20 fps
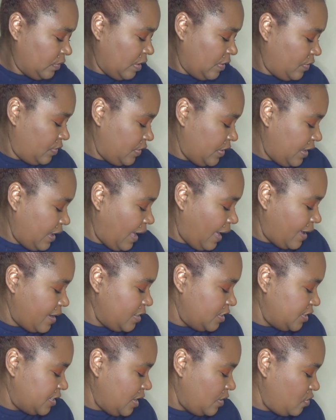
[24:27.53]
The
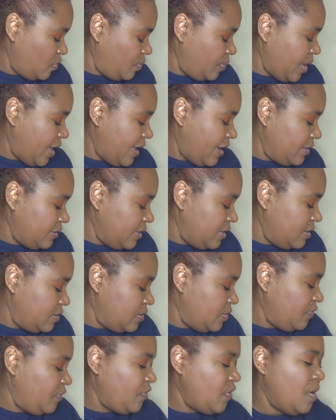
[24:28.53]
eyeshadow palette
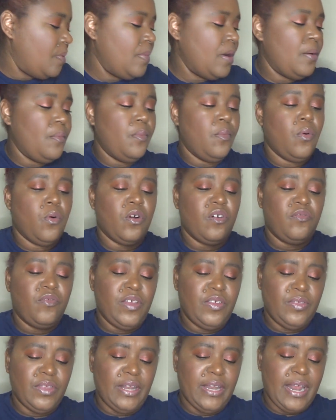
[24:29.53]
from
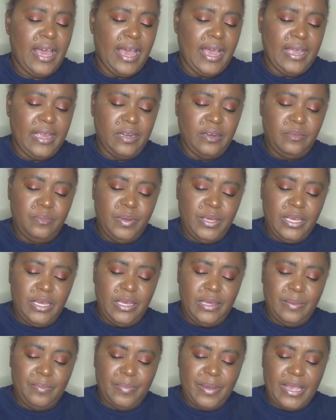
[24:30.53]
Morphe, the
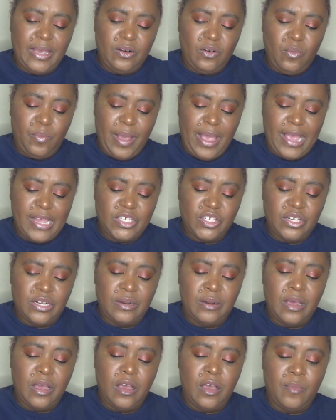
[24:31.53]
9B Petal Passion
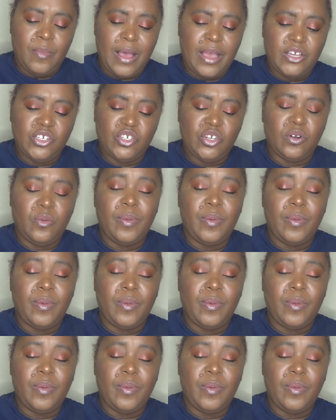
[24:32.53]
eyeshadow